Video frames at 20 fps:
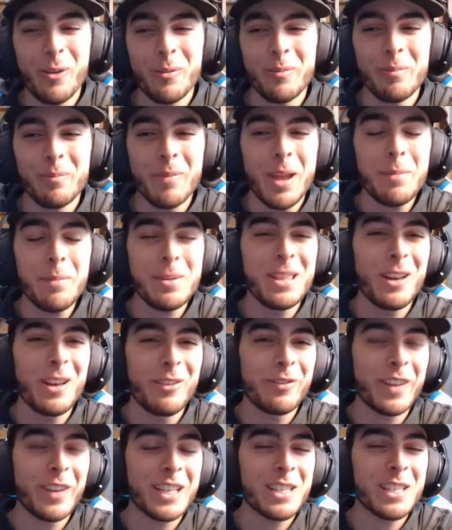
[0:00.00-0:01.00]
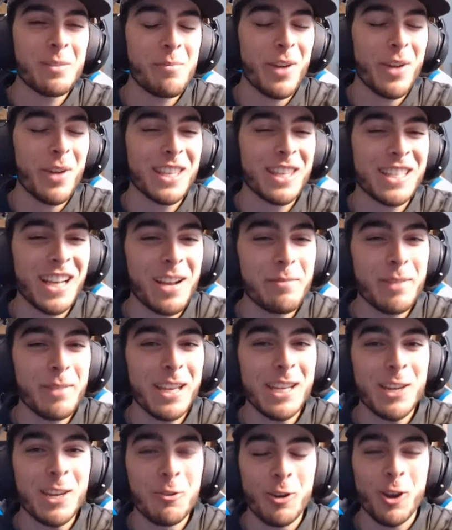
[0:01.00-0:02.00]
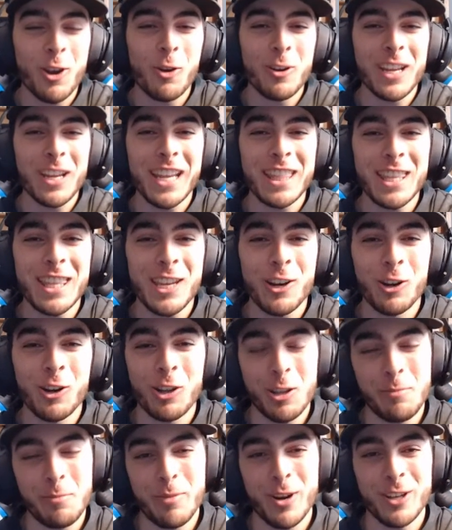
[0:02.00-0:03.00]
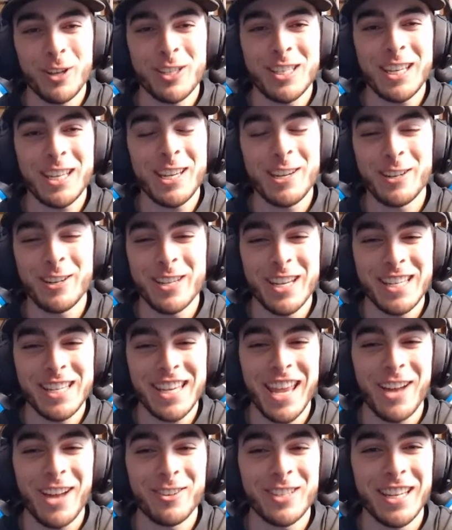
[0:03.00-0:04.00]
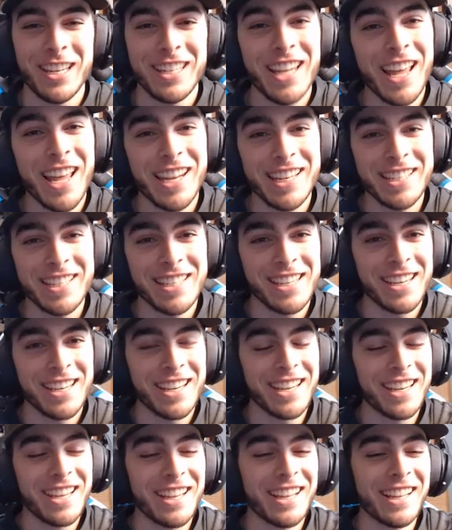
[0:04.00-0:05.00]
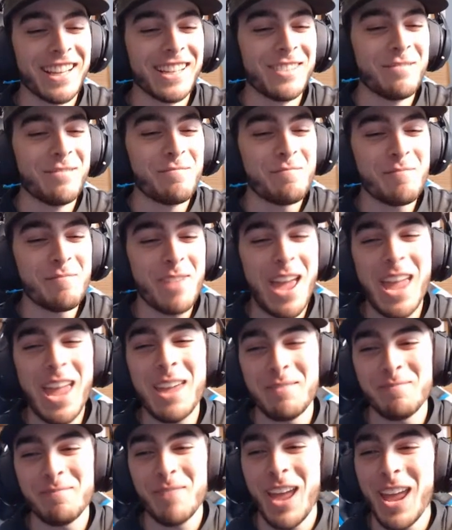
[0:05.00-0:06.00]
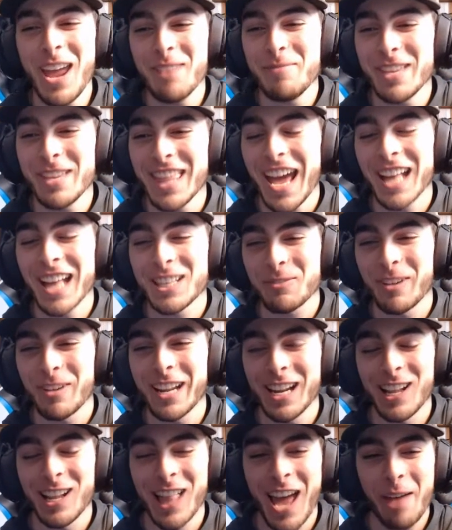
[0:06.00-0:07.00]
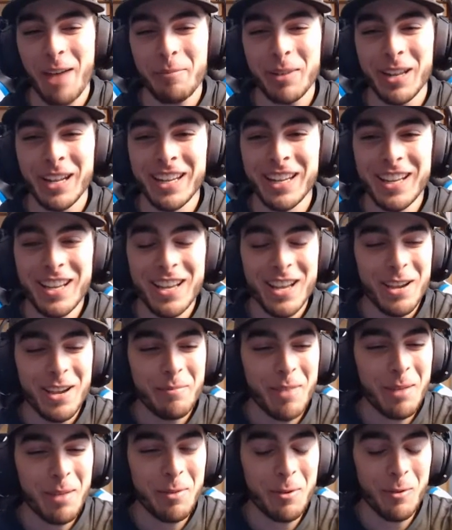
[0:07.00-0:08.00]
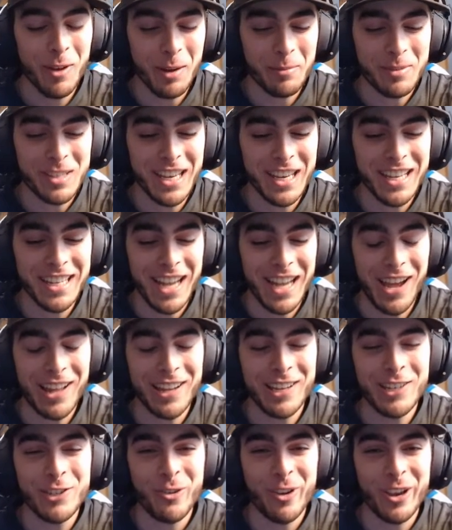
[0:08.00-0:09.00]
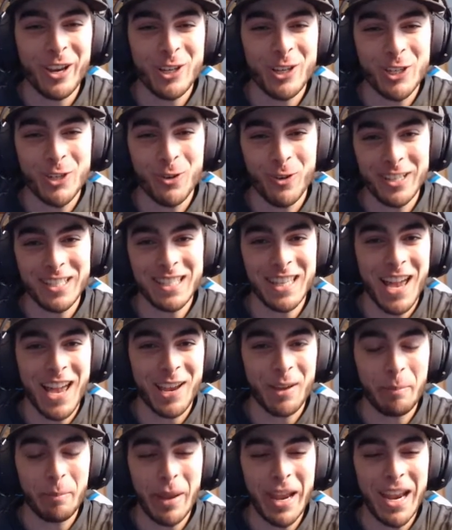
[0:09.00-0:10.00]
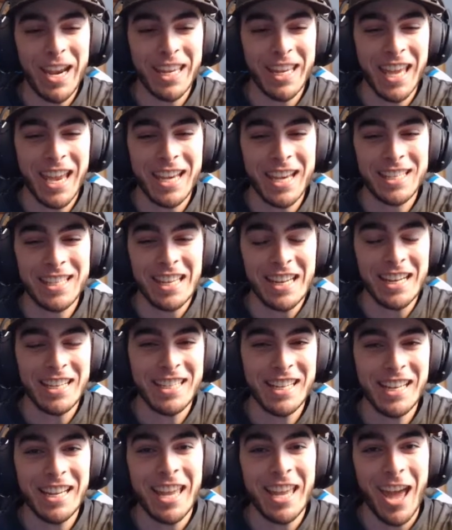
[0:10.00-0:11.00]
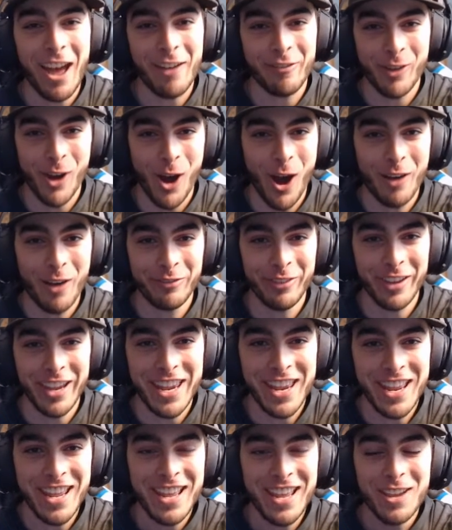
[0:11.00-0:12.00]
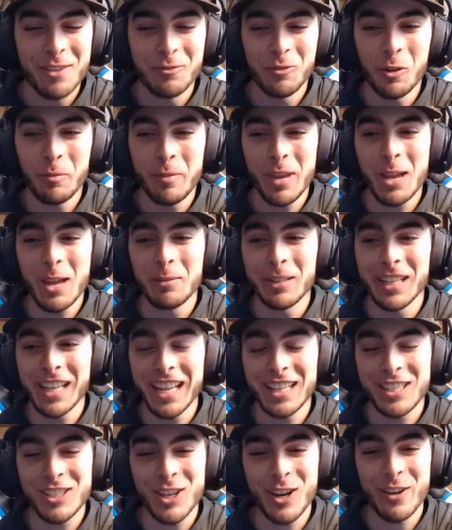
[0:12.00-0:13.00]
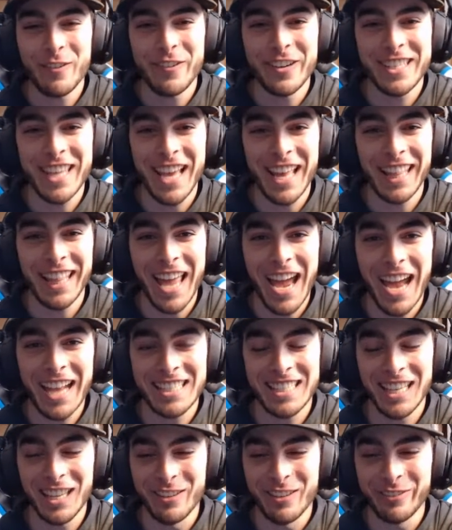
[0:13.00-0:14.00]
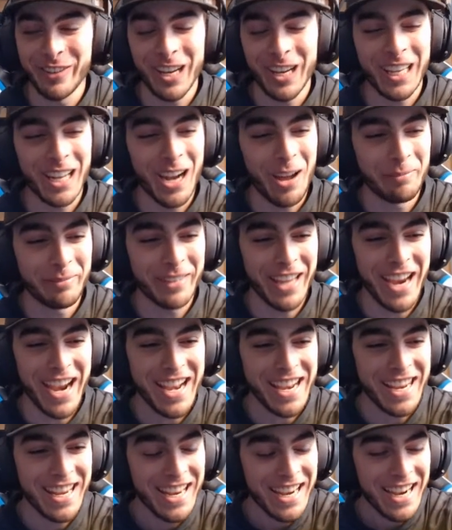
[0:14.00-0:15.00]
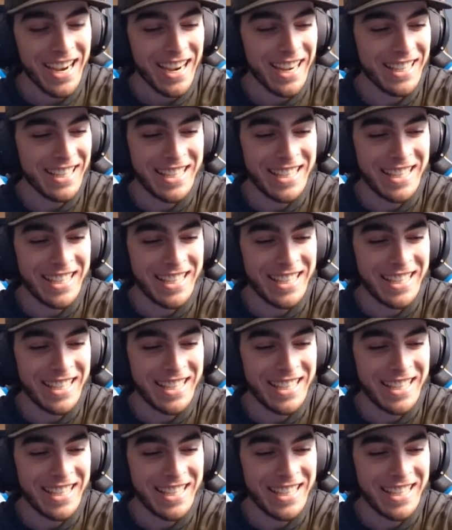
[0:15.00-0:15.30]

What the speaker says: Maybe they'll fix it by the time me and you are going to get the early bird senior discounts at Denny's. Maybe that's when it'll happen. Maybe when I'm sitting down enjoying a short stack of pancakes and a decaf coffee, we'll be able to get servers that last on the fucking update. It's